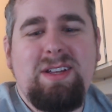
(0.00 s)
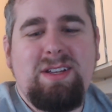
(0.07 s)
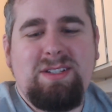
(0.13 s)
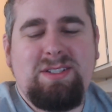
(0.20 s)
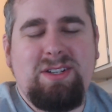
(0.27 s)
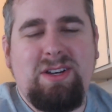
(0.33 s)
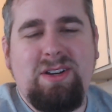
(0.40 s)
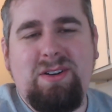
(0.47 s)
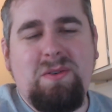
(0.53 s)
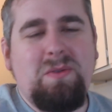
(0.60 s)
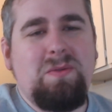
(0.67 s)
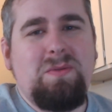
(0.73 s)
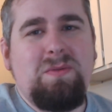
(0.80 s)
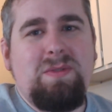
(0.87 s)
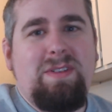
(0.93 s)

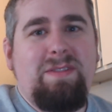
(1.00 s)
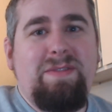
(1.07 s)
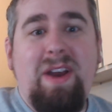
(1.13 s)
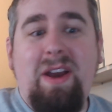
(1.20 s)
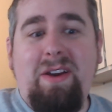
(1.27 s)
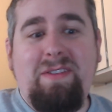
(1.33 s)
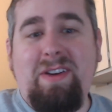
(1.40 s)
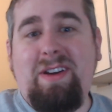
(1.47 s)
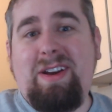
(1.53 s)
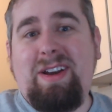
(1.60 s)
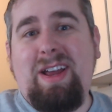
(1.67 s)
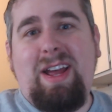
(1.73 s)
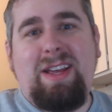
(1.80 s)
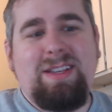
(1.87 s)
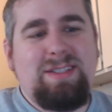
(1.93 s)
So very, very
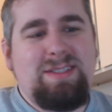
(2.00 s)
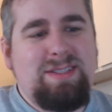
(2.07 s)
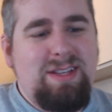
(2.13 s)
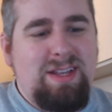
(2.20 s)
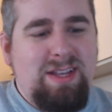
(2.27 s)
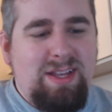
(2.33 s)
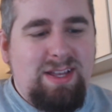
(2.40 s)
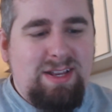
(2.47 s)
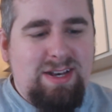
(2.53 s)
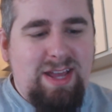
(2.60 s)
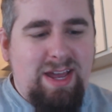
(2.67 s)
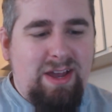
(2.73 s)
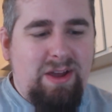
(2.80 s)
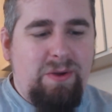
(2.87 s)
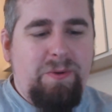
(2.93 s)
nice.
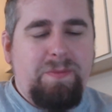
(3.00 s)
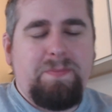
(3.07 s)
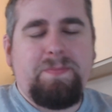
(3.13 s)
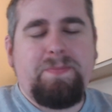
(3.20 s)
Now,